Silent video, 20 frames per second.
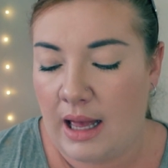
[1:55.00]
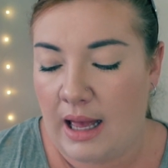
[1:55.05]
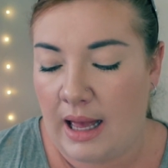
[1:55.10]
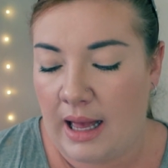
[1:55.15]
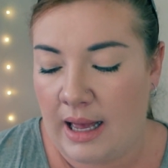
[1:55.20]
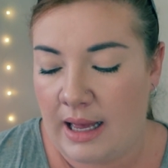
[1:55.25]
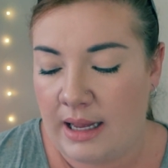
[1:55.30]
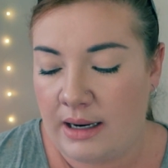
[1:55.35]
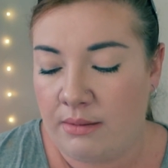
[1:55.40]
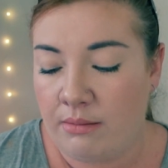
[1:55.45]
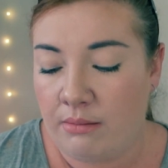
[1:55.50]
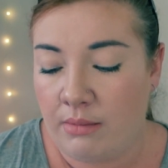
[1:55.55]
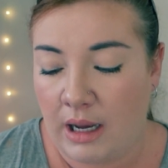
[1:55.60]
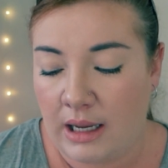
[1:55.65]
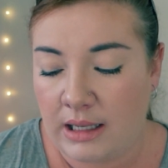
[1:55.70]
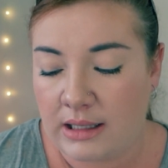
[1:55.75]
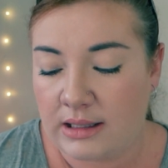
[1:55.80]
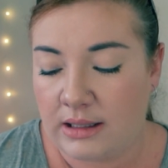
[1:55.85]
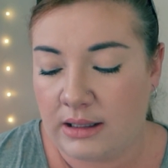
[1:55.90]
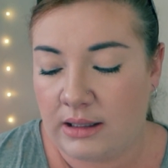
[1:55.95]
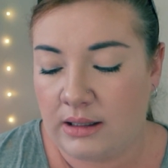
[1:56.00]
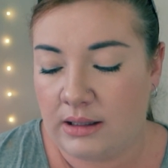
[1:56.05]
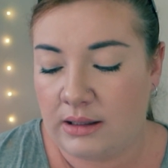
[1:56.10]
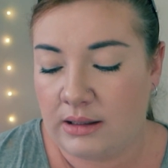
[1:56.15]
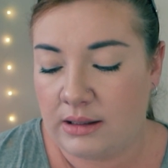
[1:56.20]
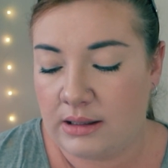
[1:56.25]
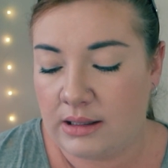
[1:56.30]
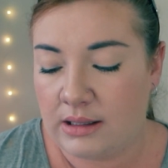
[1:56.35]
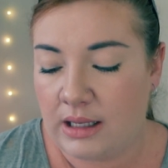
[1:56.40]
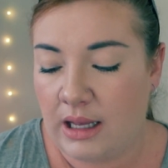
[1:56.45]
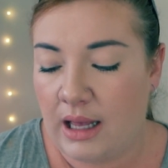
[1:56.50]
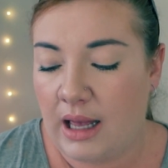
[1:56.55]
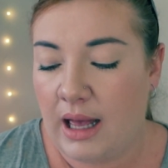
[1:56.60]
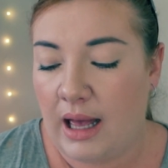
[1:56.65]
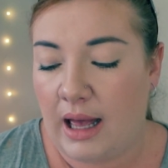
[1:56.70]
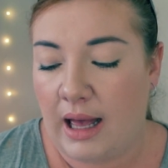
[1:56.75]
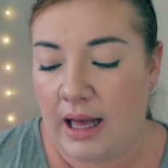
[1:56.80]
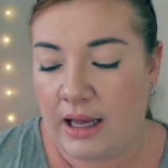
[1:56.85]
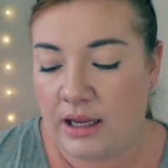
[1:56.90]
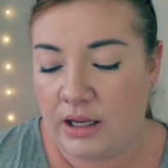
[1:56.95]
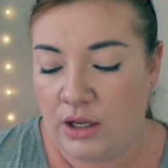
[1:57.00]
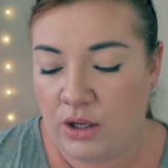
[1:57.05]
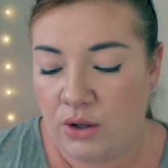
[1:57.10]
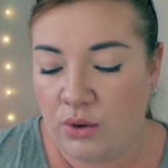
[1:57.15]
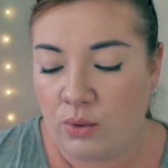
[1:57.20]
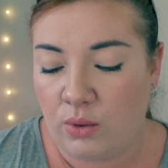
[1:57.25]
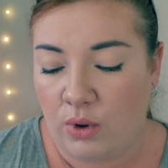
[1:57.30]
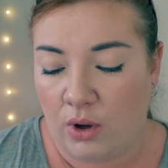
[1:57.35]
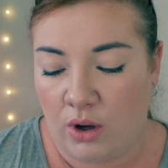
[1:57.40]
and muscles, and you